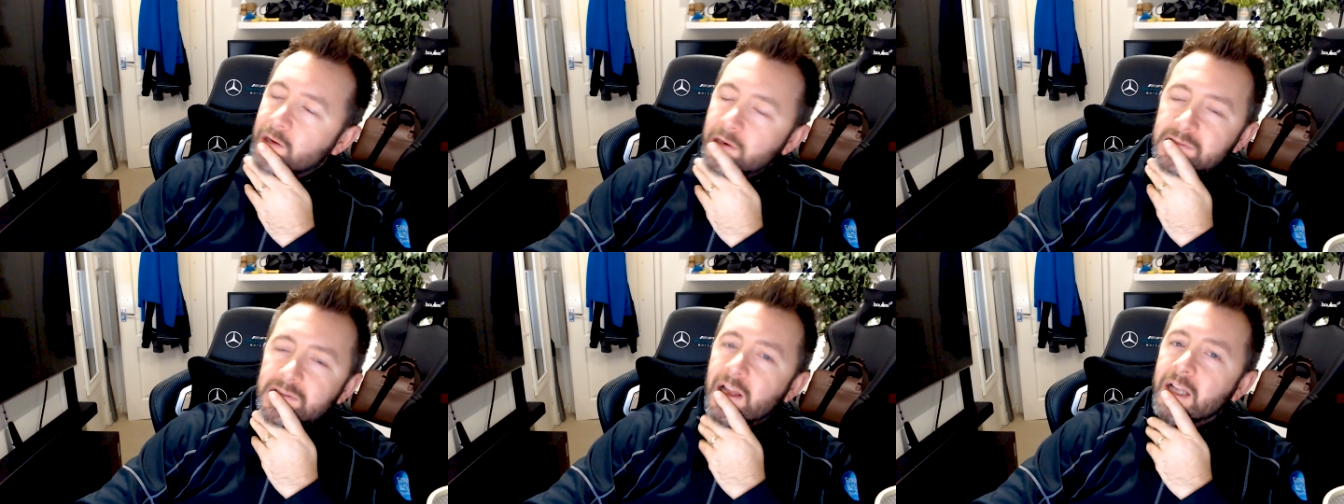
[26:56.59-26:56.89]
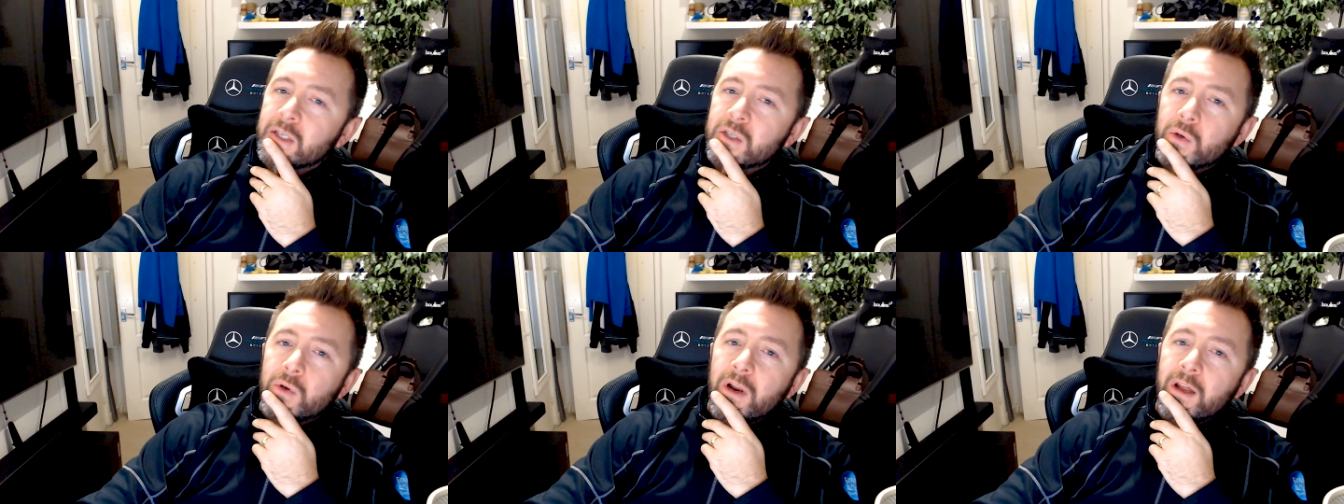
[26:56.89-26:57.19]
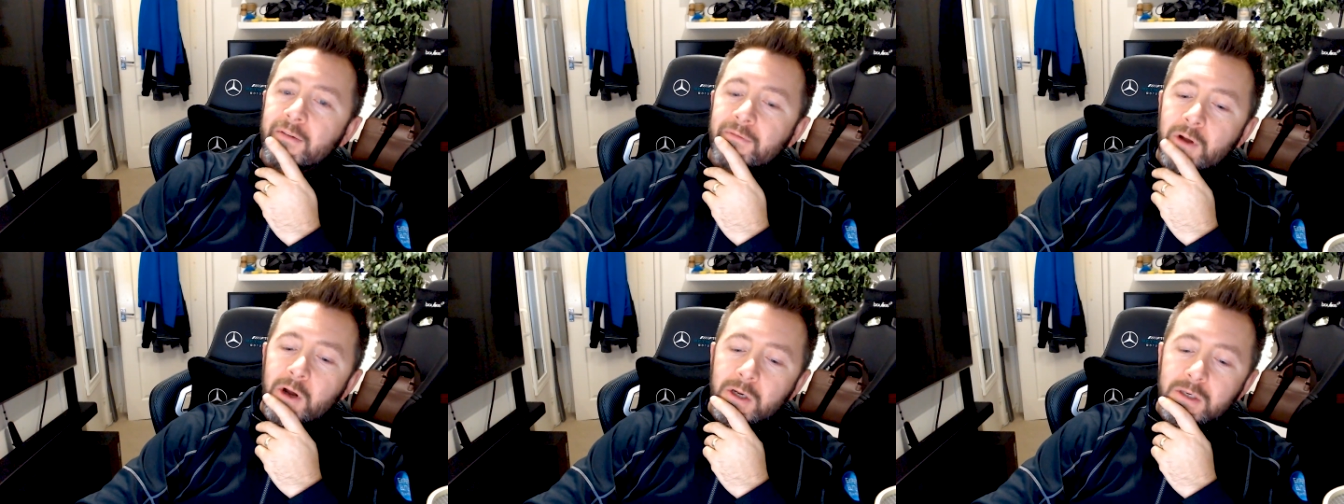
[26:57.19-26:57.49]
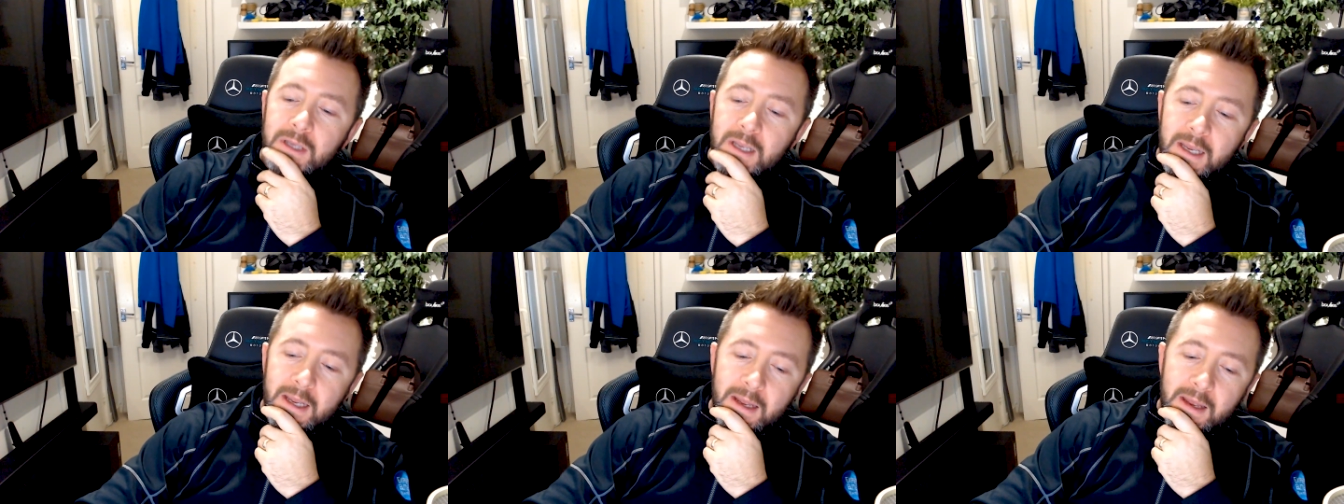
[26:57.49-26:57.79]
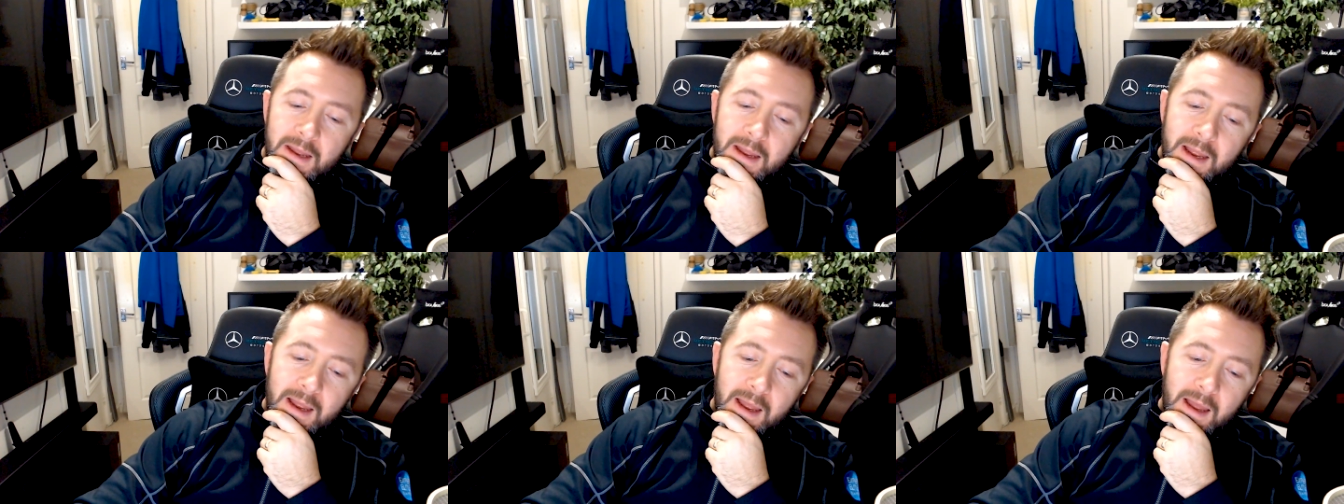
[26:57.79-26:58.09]
because that's all I've got.
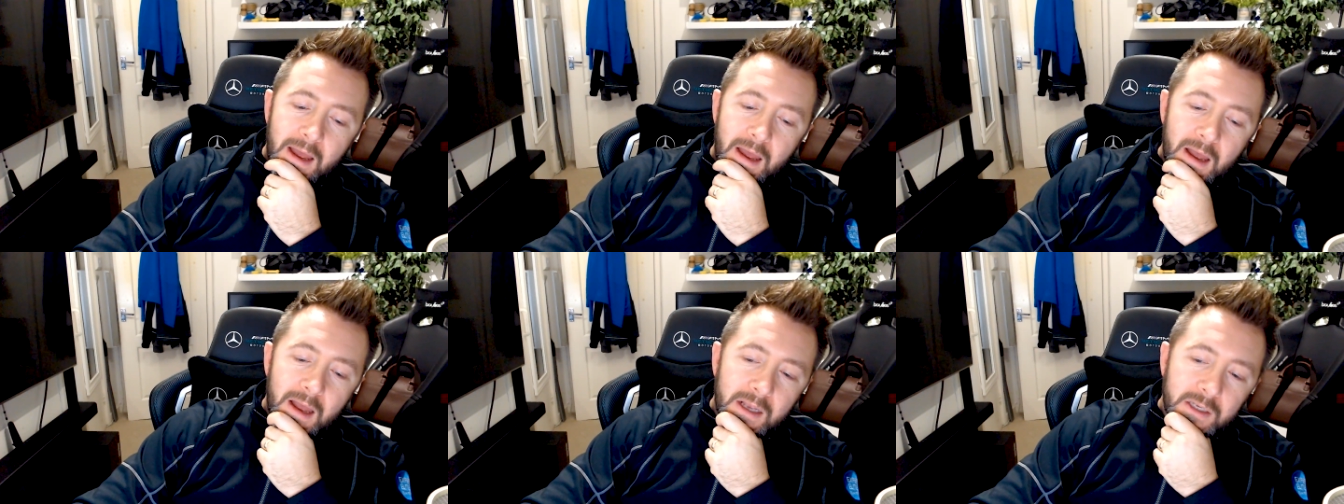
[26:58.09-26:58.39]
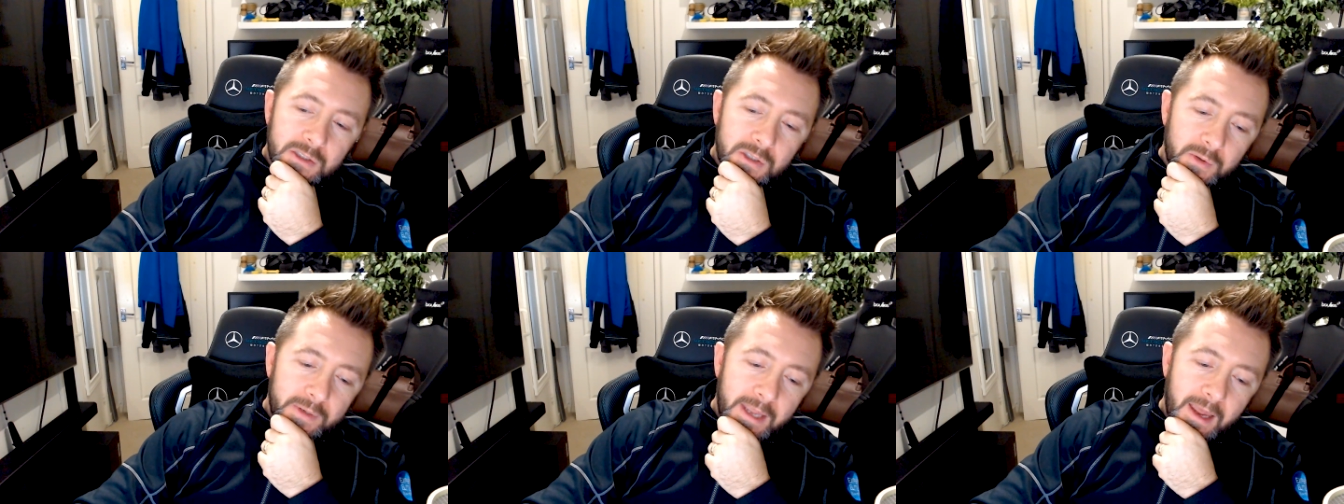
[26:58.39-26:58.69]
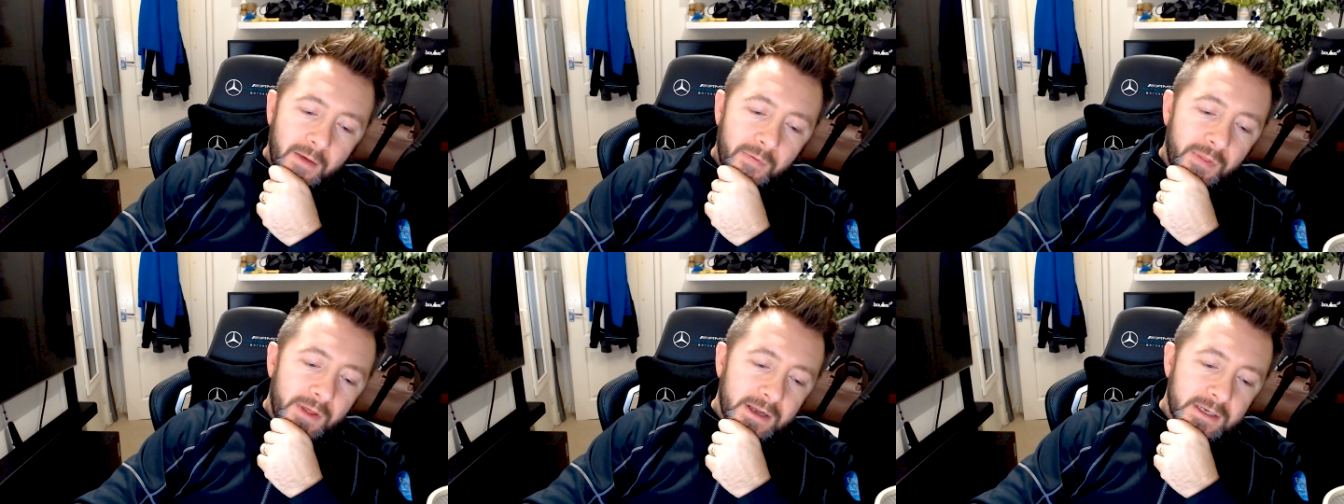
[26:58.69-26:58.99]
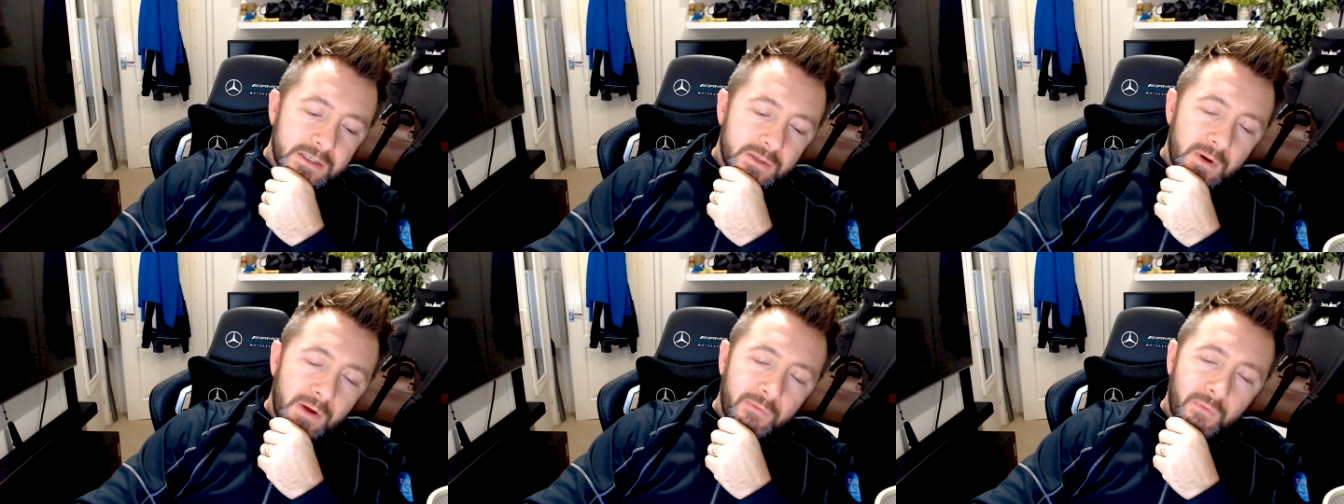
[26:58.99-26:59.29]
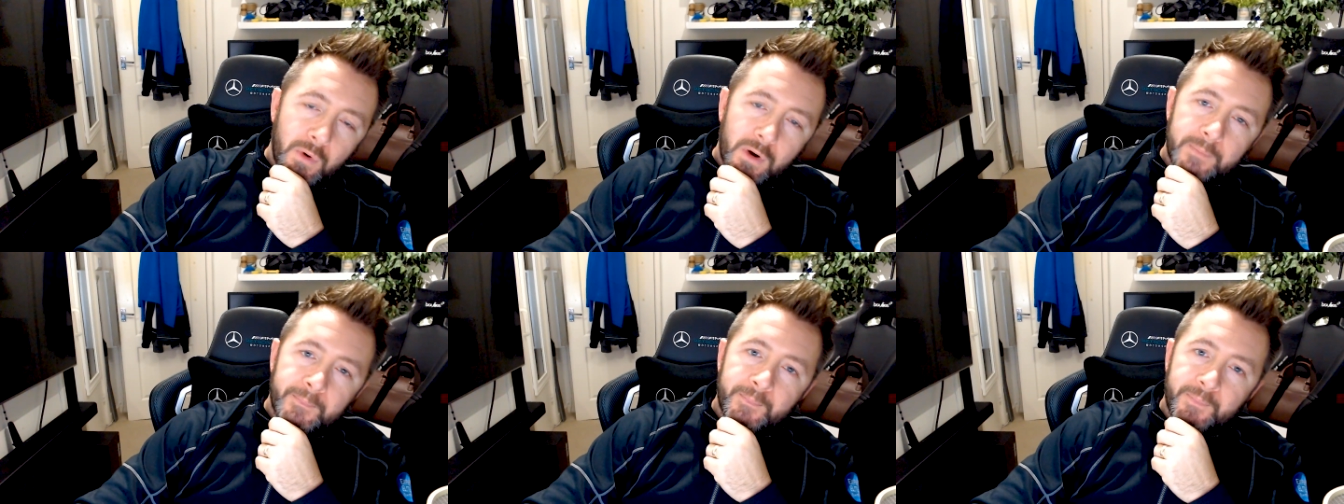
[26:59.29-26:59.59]
So yeah, thanks to
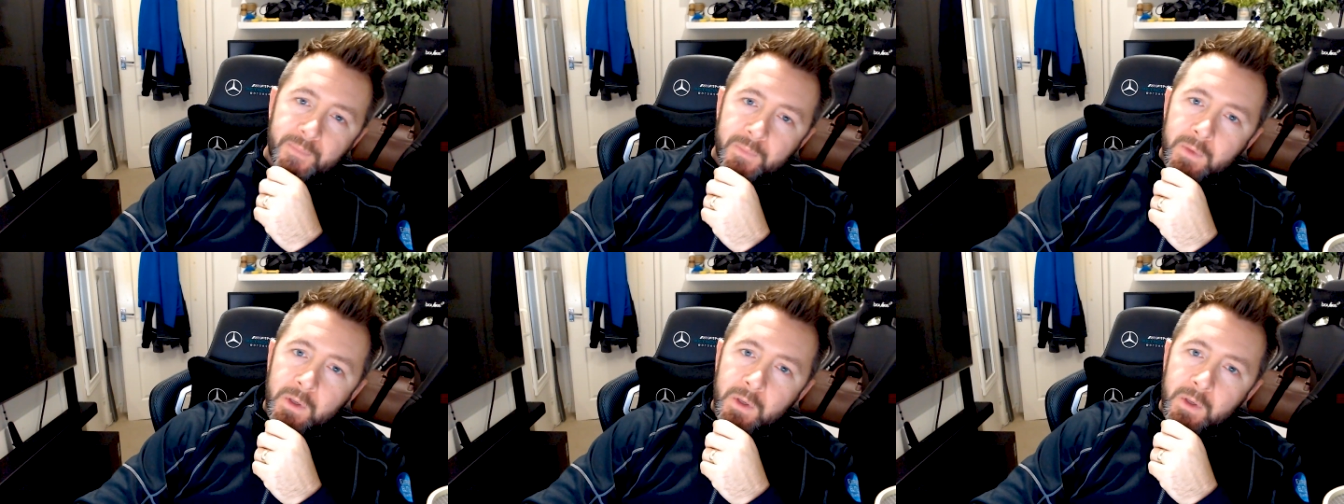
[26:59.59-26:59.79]
everyone